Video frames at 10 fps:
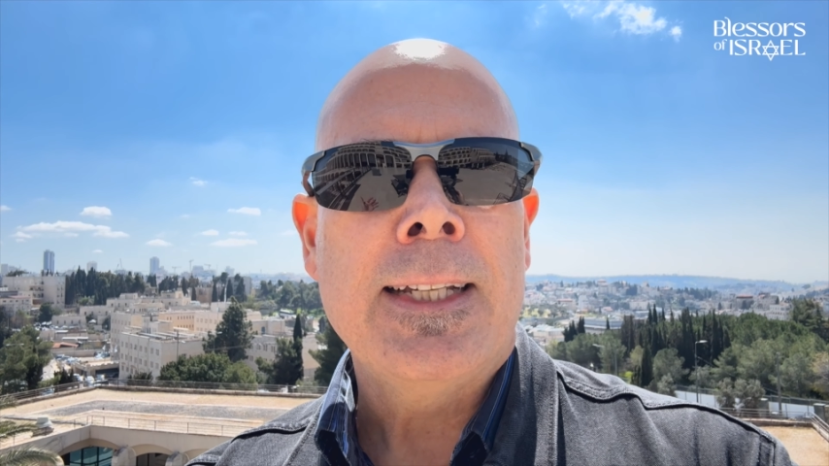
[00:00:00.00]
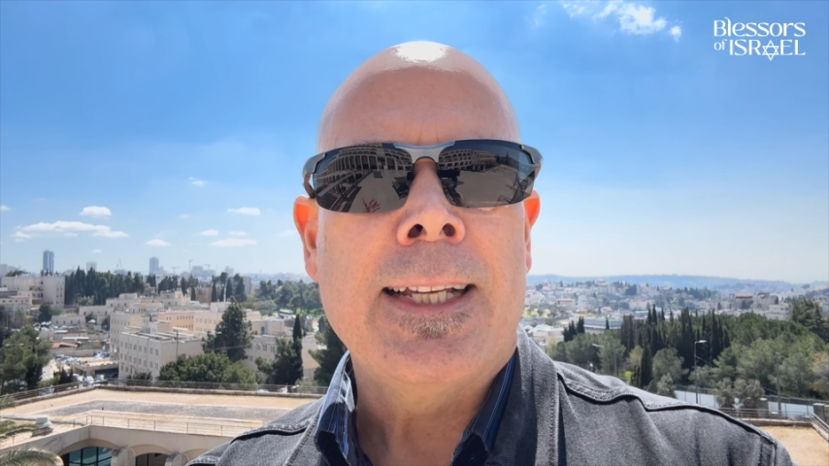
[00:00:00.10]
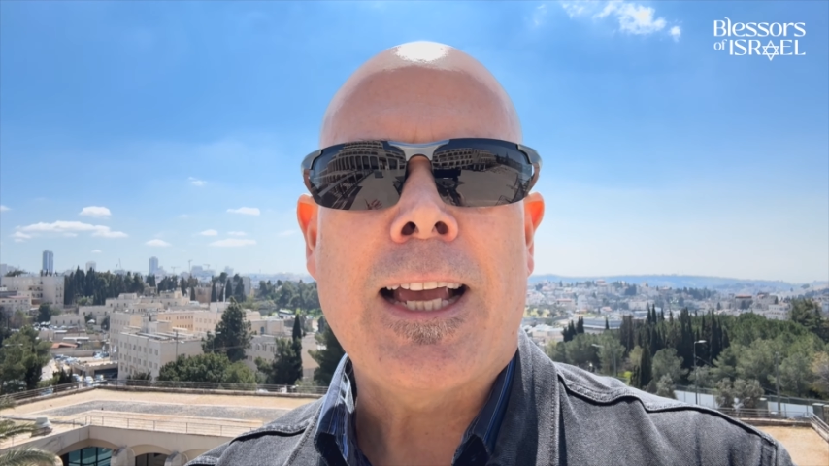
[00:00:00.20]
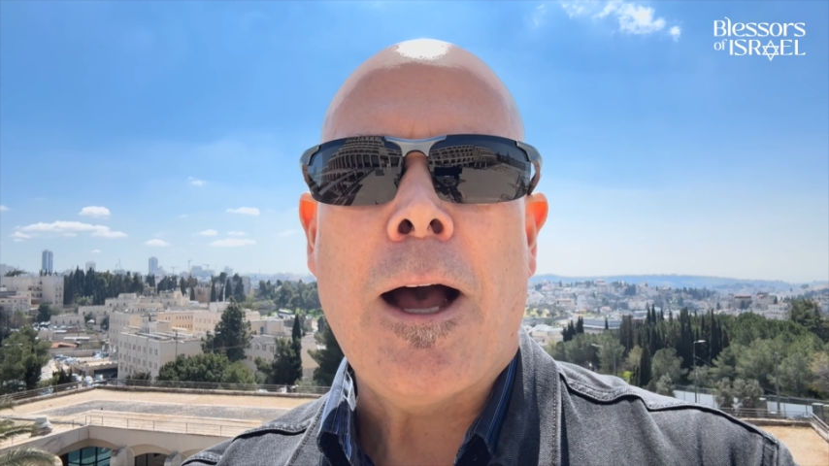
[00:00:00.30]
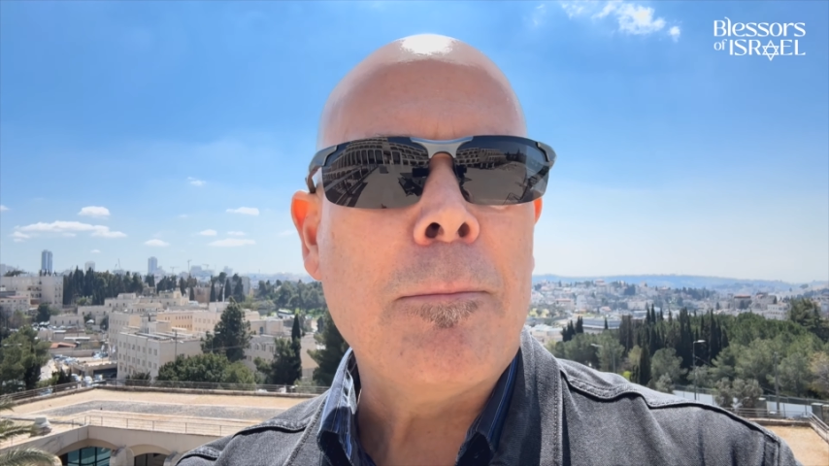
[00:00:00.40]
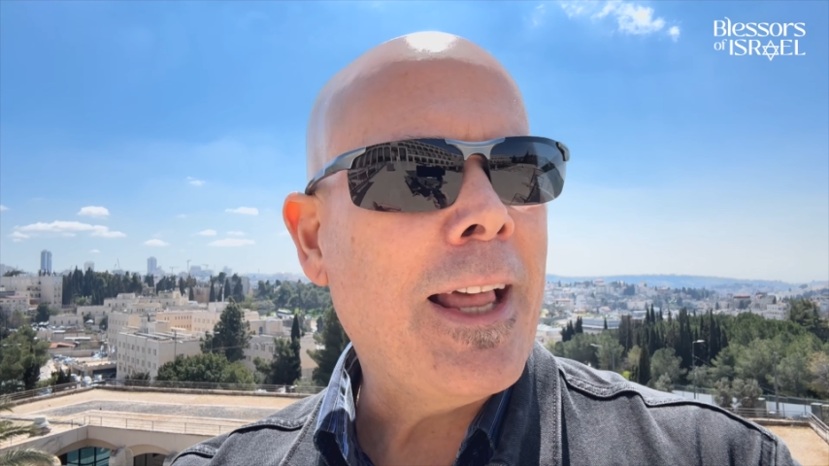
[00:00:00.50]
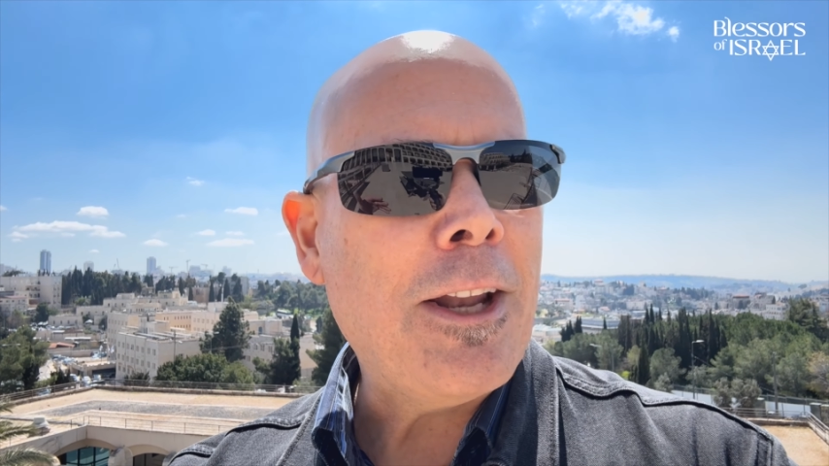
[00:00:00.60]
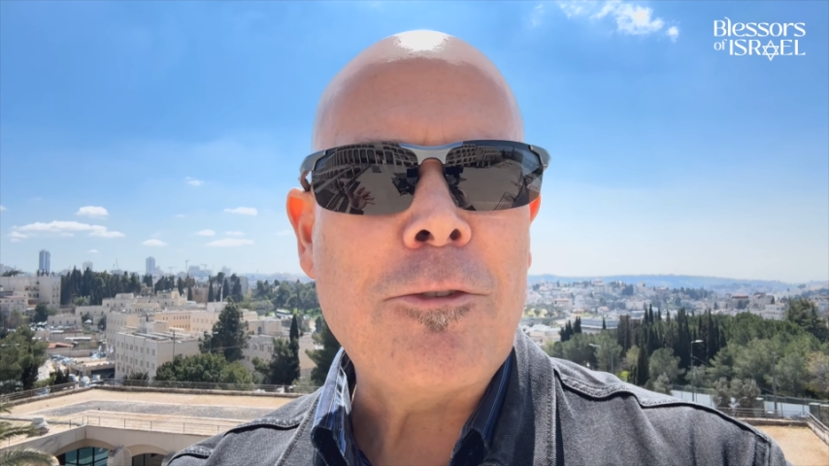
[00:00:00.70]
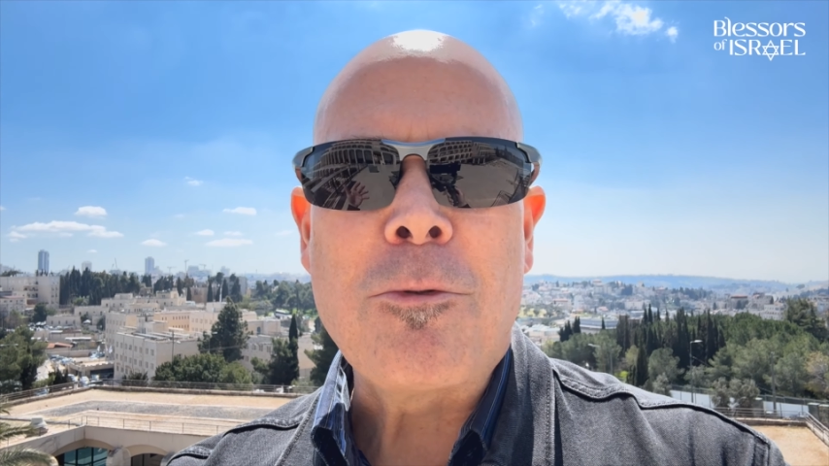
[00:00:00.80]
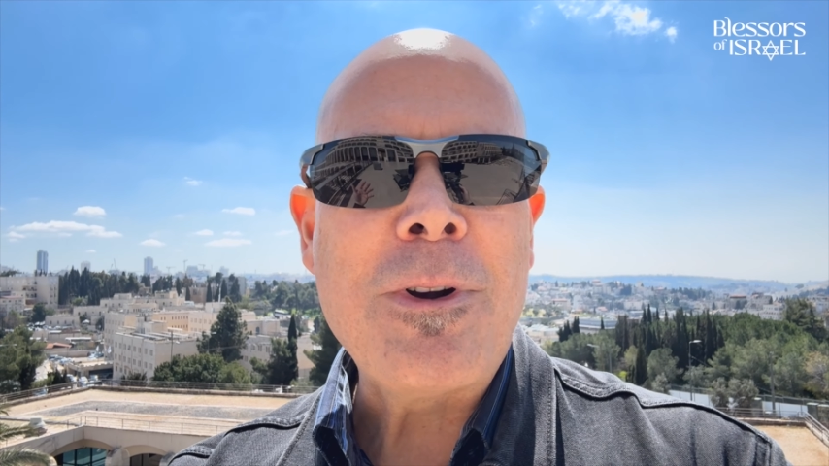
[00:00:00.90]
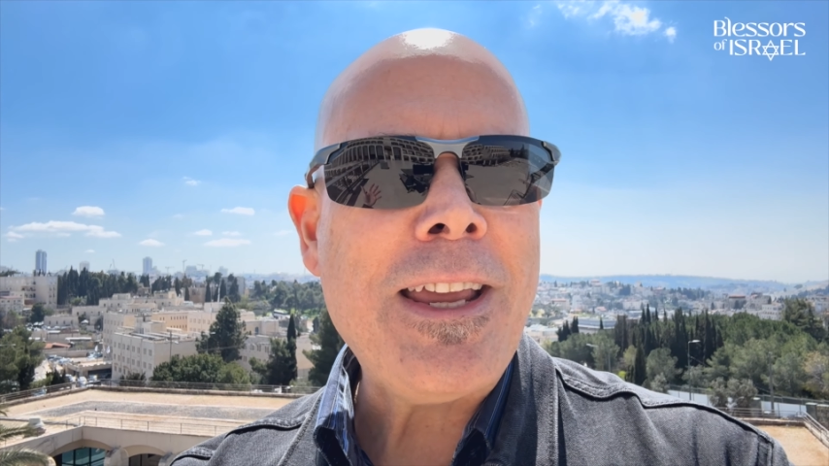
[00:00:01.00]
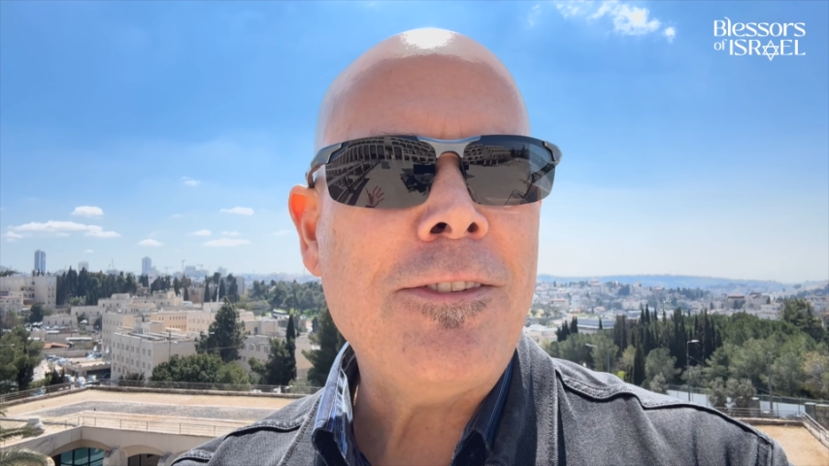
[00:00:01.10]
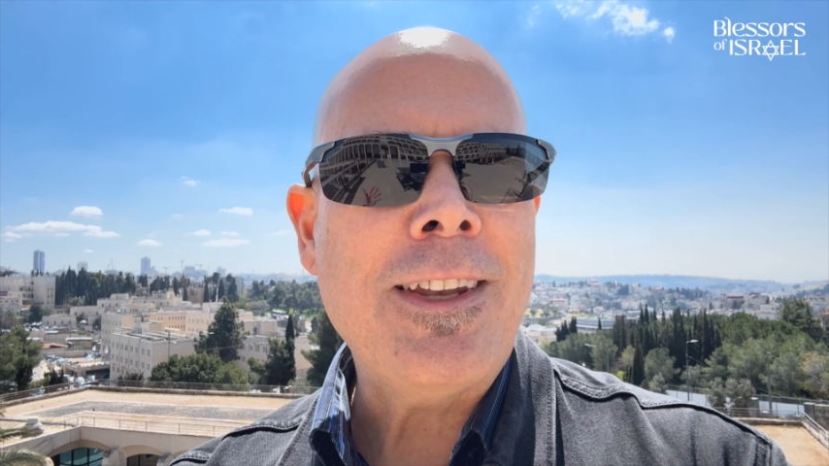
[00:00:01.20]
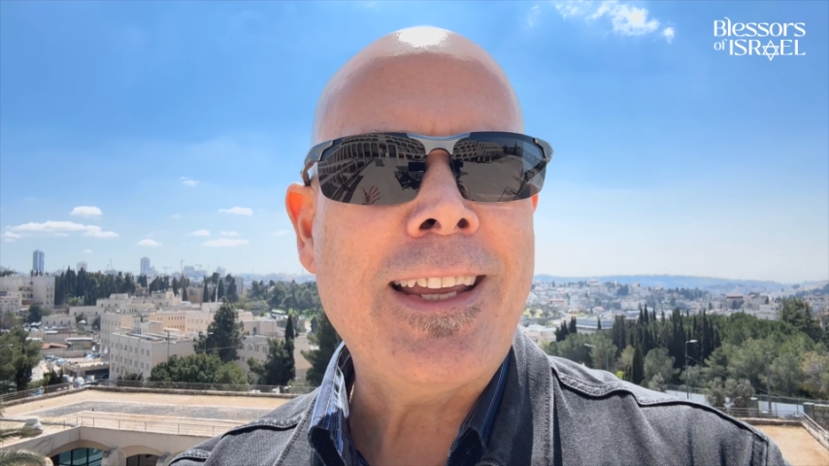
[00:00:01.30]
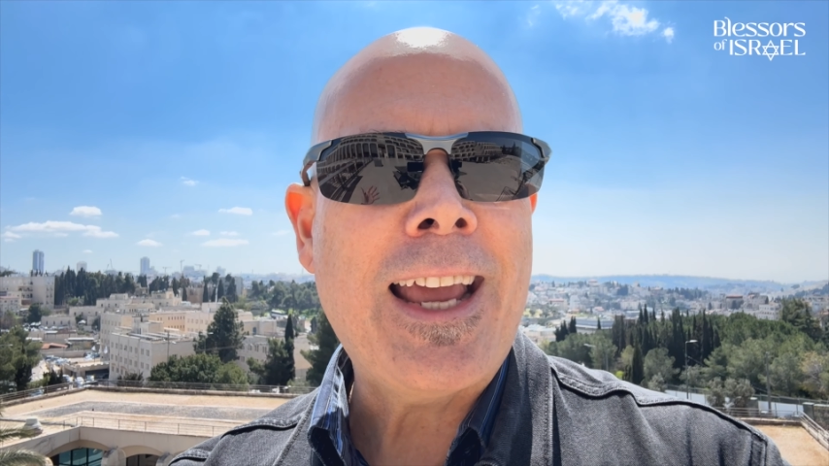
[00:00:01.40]
Come, let us
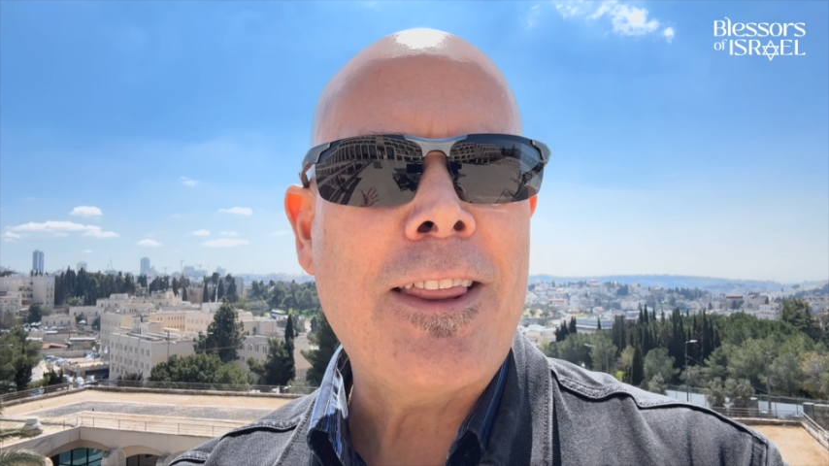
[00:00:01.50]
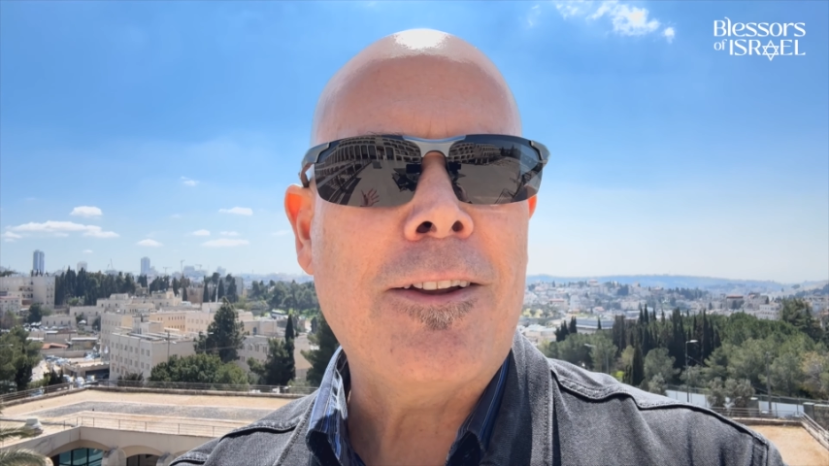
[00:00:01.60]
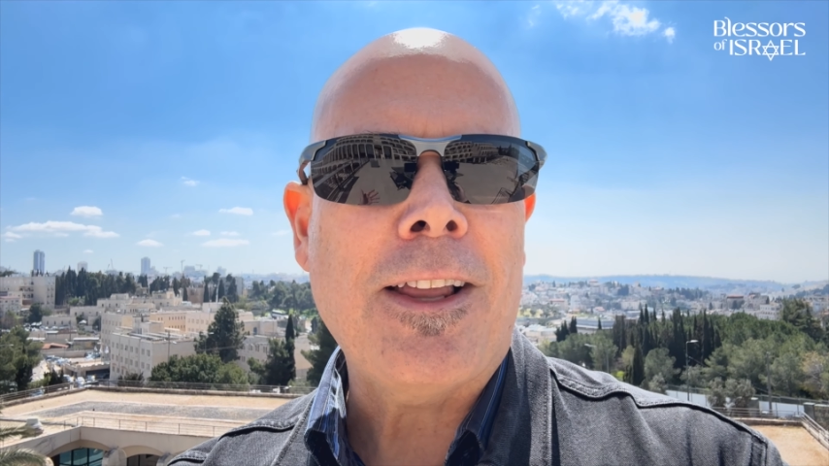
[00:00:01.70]
reason together.